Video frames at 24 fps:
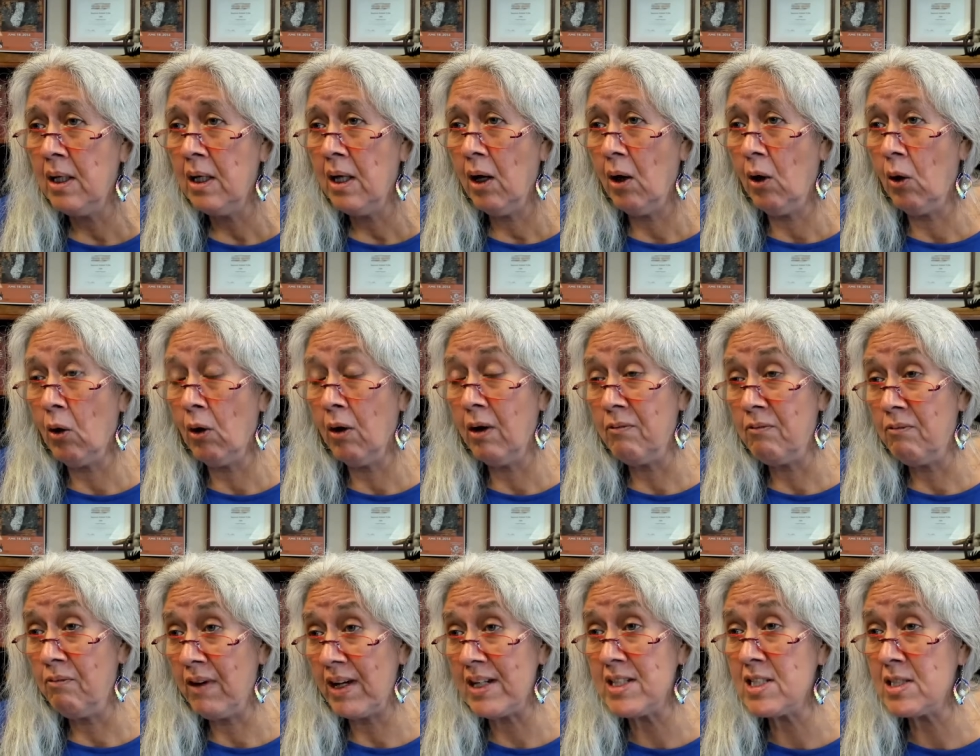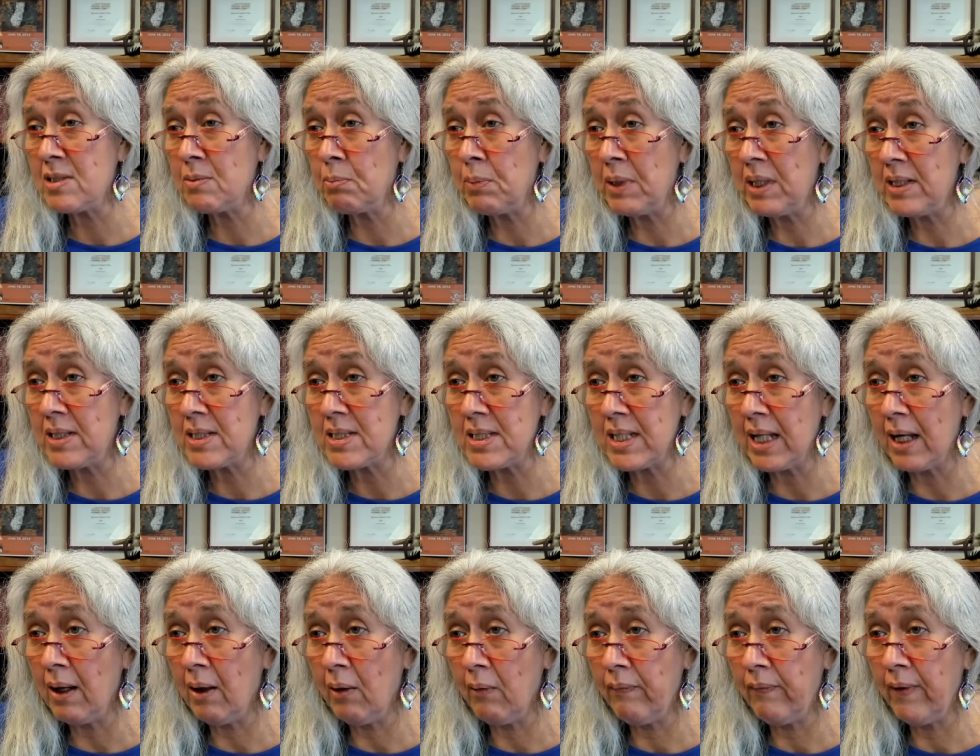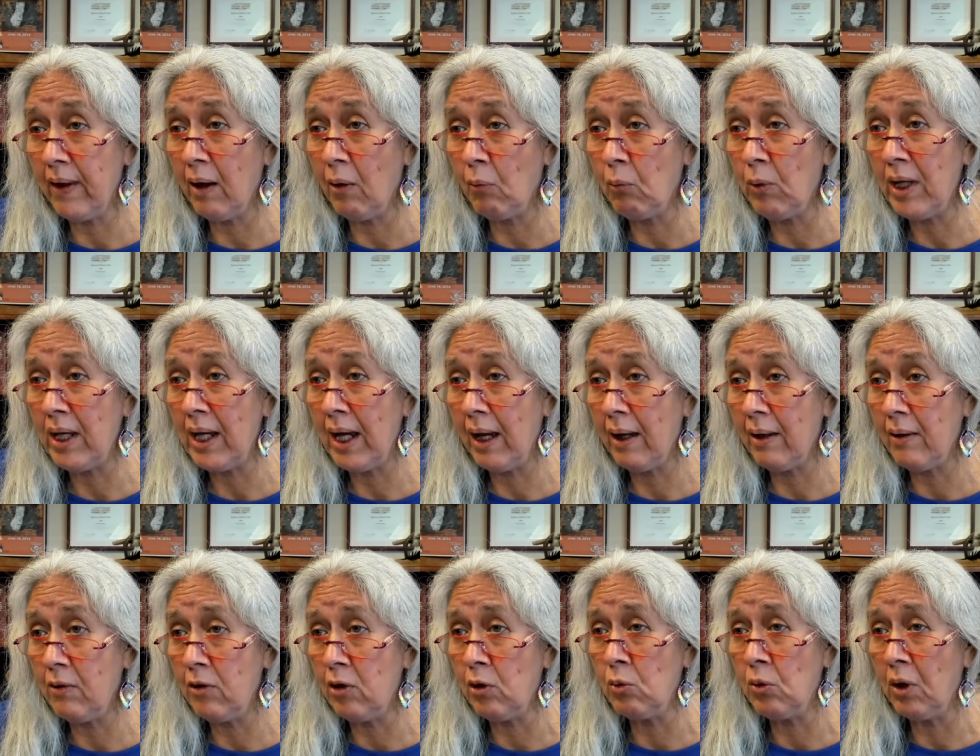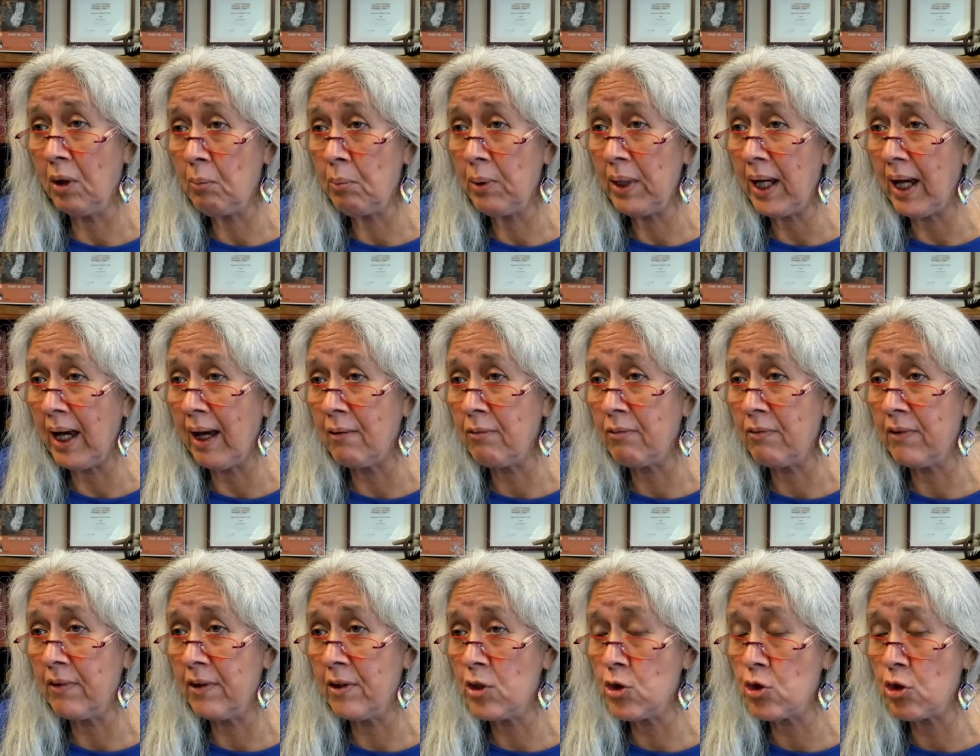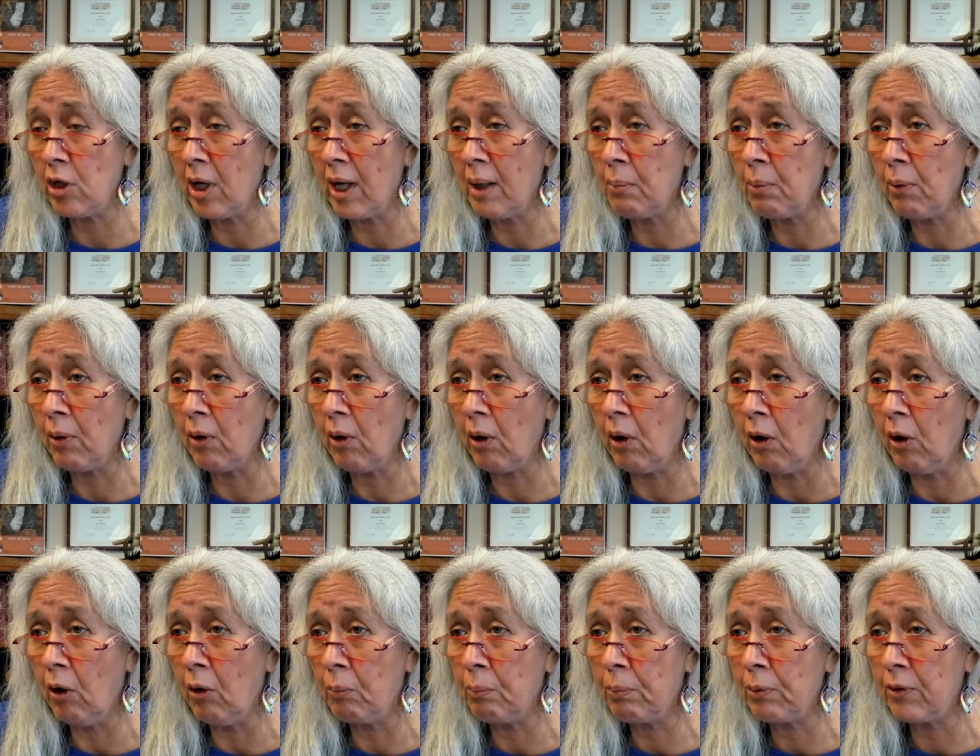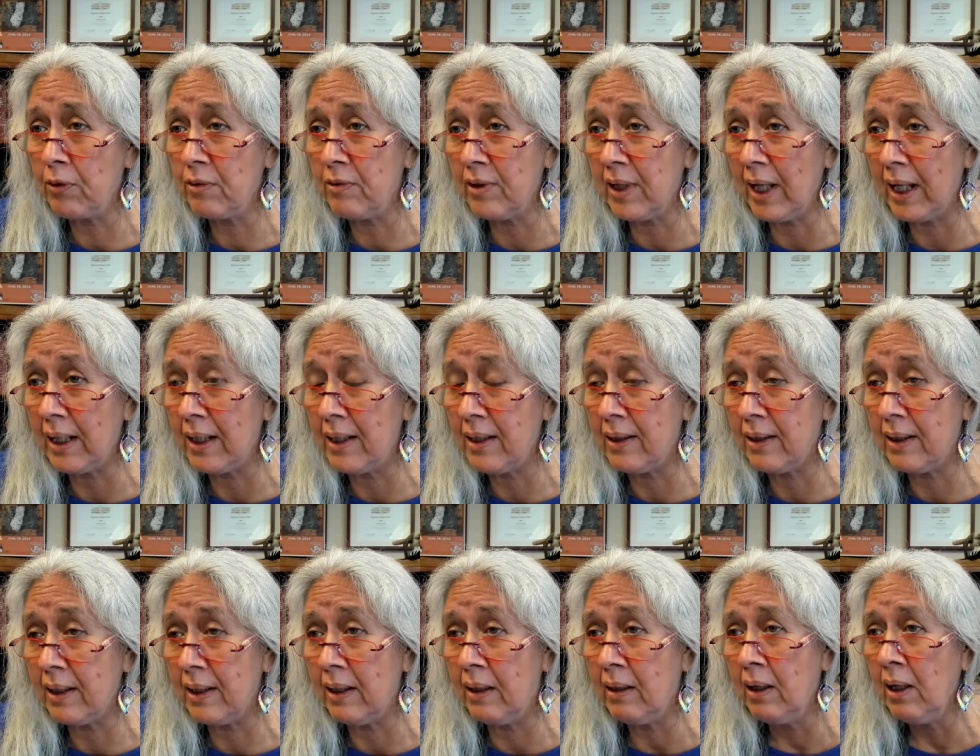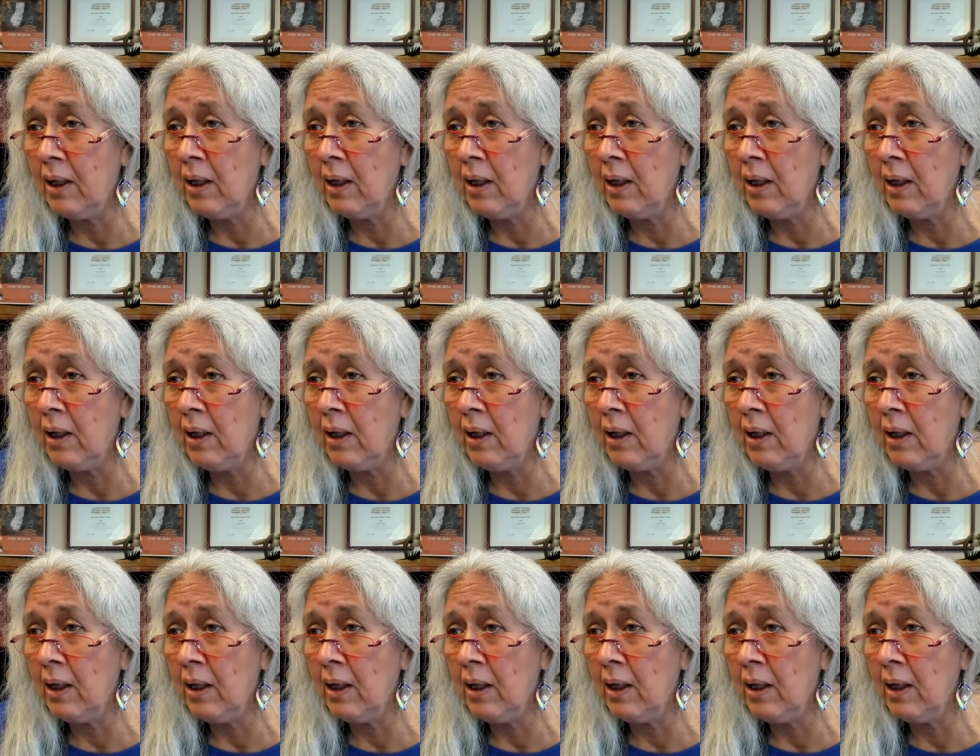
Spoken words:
our investments that we do on behalf of the tribe are all protected.